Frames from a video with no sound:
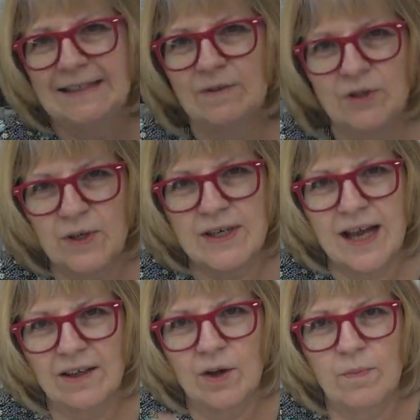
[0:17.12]
which you can
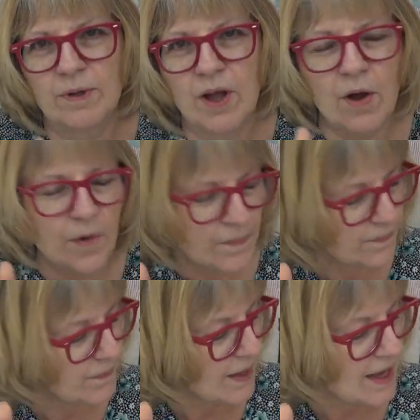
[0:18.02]
download below.
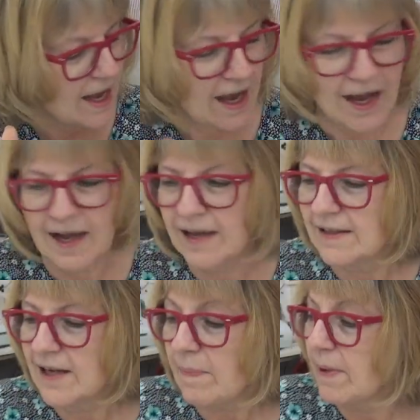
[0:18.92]

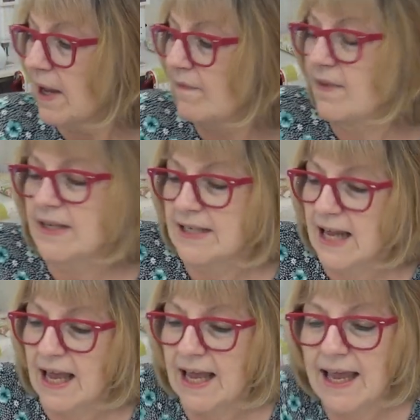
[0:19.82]
Topic of the
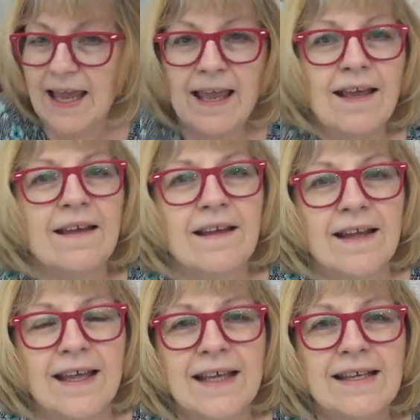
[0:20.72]
day
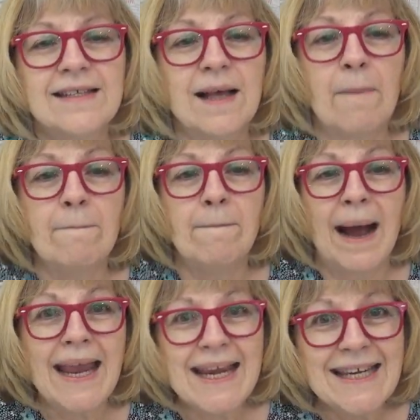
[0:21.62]
is
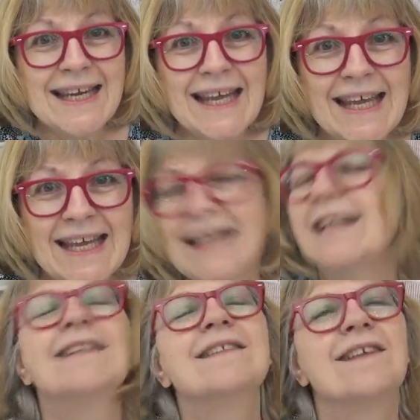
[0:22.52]

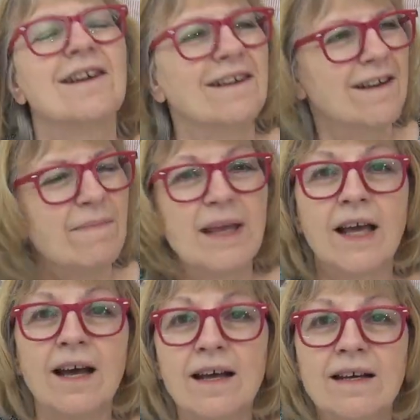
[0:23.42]
bindings,
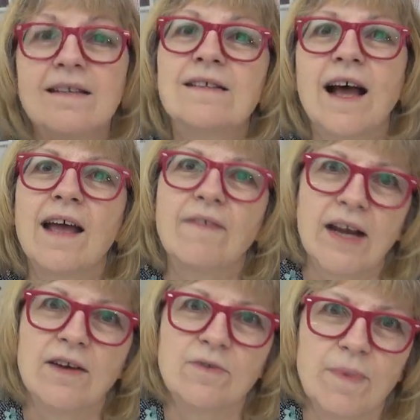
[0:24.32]
because I have
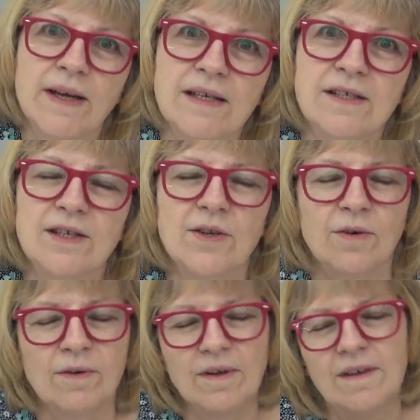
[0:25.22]
800 bindings to do.